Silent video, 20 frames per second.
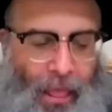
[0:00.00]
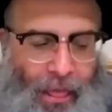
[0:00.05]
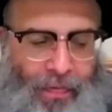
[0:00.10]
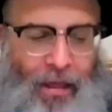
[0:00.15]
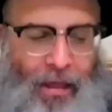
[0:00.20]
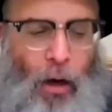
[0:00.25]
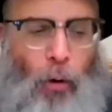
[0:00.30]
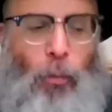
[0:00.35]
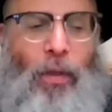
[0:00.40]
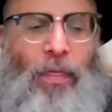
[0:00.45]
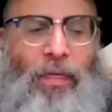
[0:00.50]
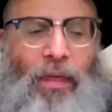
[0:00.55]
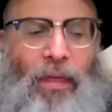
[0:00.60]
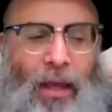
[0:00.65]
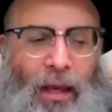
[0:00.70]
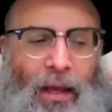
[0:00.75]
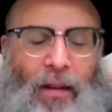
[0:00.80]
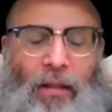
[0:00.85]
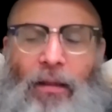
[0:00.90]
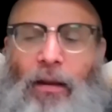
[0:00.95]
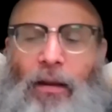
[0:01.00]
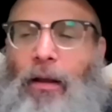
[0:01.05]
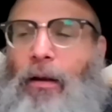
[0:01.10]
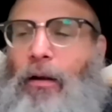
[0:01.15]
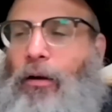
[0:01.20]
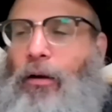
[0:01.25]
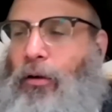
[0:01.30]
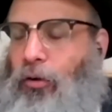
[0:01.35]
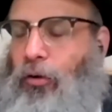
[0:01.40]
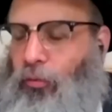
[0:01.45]
Now, within the
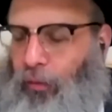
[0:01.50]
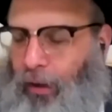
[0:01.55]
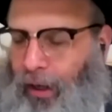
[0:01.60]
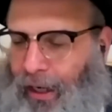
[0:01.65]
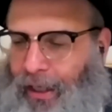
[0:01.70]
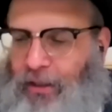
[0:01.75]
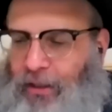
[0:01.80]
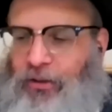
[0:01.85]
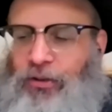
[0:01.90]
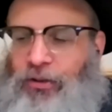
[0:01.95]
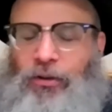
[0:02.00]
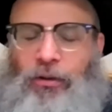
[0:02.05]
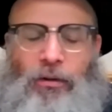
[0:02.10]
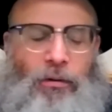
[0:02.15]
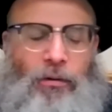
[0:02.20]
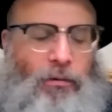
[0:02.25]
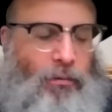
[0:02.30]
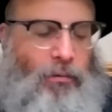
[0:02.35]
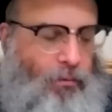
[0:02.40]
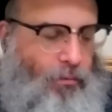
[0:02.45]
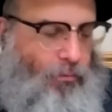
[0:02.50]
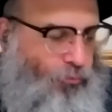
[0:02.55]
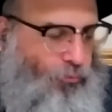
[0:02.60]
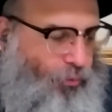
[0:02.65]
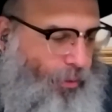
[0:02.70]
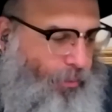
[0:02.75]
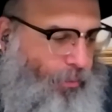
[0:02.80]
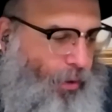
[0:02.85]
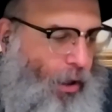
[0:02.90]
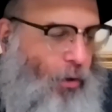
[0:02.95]
crass,
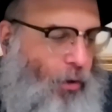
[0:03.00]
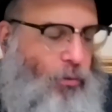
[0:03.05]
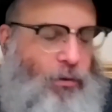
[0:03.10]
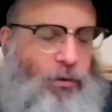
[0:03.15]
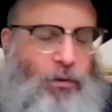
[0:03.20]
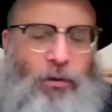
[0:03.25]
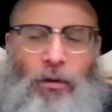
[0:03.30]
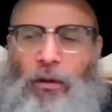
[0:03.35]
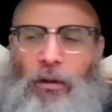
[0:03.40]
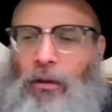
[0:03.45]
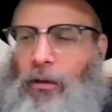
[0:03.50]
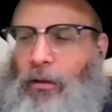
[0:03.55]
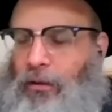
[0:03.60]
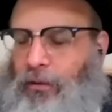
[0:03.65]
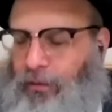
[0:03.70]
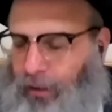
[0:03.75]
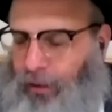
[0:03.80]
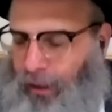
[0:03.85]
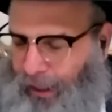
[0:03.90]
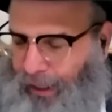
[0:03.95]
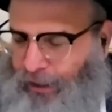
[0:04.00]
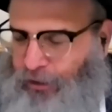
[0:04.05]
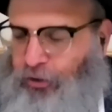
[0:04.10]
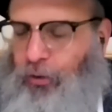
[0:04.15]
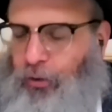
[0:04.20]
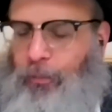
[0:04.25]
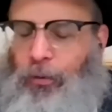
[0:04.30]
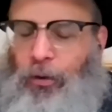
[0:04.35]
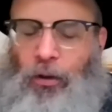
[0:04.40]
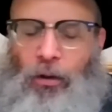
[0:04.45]
remote,
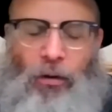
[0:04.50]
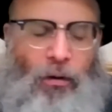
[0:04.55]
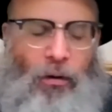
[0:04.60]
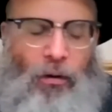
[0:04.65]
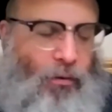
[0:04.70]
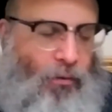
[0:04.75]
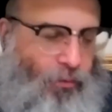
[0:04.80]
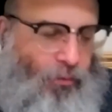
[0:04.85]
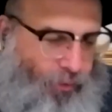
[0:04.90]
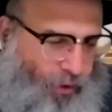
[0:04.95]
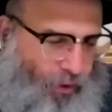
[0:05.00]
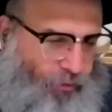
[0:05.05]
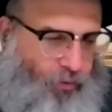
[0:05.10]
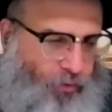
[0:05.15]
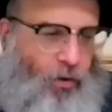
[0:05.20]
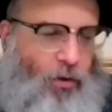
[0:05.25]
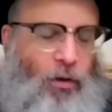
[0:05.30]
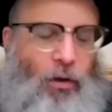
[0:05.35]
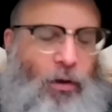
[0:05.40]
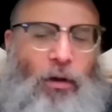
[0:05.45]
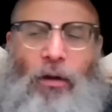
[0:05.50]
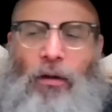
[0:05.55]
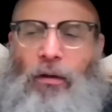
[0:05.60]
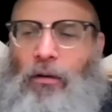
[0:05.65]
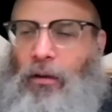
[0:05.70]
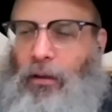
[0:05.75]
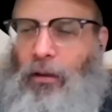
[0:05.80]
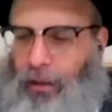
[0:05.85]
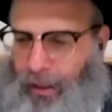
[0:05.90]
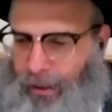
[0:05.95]
tangible,
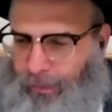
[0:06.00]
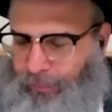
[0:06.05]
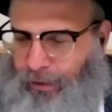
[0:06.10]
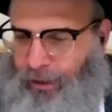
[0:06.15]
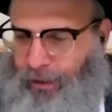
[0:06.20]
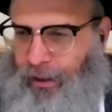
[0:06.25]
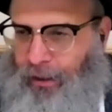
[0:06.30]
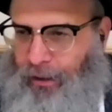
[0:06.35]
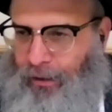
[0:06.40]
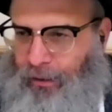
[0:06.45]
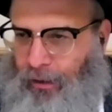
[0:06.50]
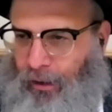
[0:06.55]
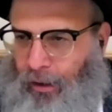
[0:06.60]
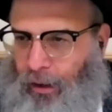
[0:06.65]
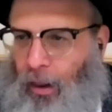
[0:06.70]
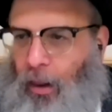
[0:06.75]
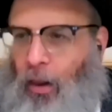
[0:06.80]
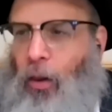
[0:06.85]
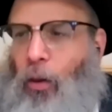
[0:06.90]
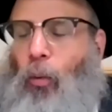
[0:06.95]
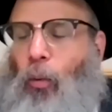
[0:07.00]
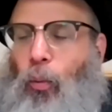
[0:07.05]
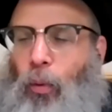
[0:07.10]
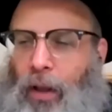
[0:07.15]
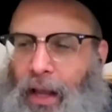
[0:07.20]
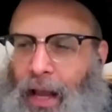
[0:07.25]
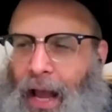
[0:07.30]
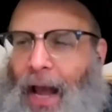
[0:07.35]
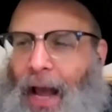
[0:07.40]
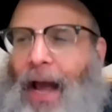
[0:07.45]
physical, limited,
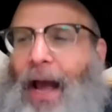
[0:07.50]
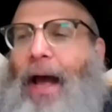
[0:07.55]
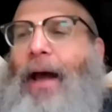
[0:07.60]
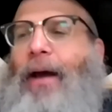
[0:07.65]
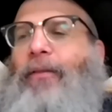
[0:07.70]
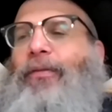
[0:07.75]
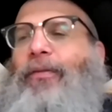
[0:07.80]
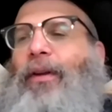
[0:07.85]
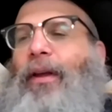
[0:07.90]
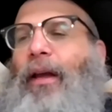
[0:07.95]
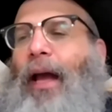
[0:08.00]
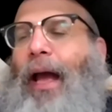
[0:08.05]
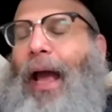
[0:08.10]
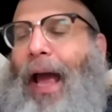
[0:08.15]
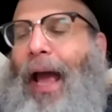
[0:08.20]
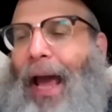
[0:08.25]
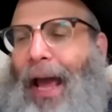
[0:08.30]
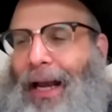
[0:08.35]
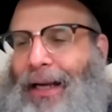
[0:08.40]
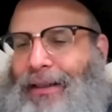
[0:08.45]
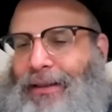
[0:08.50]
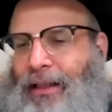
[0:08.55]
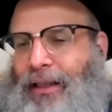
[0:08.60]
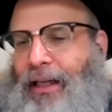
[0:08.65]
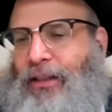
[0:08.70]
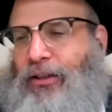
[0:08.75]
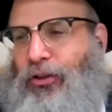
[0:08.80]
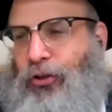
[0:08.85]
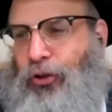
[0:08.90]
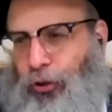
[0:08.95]
we have
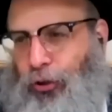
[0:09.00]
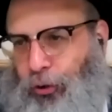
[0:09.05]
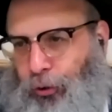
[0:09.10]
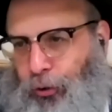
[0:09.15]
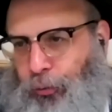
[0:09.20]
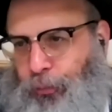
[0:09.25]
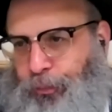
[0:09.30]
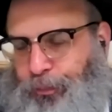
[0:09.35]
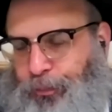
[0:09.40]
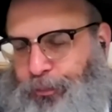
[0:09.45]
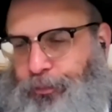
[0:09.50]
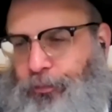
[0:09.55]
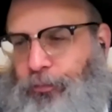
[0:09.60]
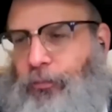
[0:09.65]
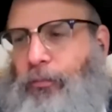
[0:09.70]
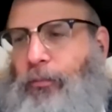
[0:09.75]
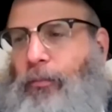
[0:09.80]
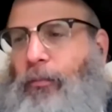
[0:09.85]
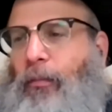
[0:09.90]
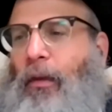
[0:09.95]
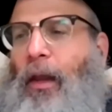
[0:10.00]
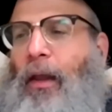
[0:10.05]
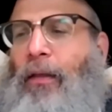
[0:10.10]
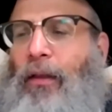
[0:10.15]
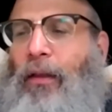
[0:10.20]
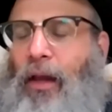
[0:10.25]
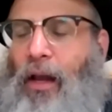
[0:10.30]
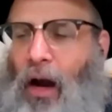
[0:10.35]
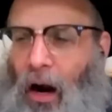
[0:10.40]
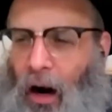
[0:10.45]
access to
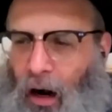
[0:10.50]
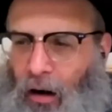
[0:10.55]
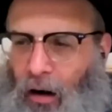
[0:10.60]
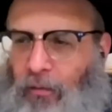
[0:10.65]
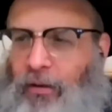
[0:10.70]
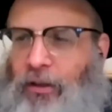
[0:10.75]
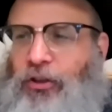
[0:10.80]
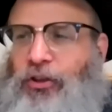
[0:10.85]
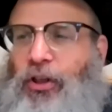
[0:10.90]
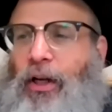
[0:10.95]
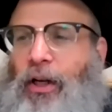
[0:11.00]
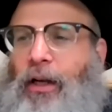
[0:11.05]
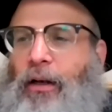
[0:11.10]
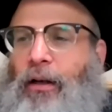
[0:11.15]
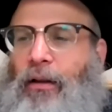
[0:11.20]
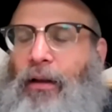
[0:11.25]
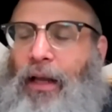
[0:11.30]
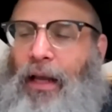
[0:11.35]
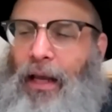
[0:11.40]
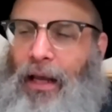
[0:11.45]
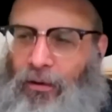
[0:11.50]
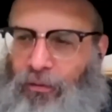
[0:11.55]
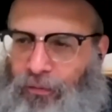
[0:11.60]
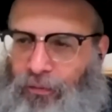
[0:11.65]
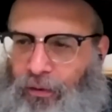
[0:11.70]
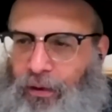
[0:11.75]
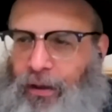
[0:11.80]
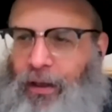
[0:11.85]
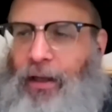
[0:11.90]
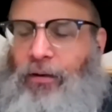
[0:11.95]
the origin, the
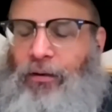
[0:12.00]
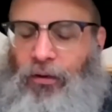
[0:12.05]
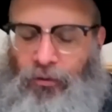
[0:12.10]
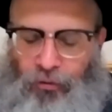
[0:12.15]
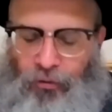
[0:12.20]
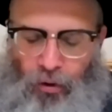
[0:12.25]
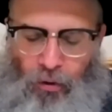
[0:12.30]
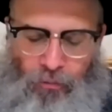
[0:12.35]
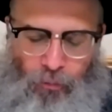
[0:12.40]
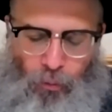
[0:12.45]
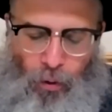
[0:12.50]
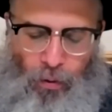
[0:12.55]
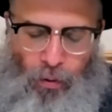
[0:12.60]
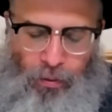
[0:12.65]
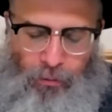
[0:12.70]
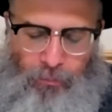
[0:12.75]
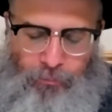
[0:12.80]
infinite, and so forth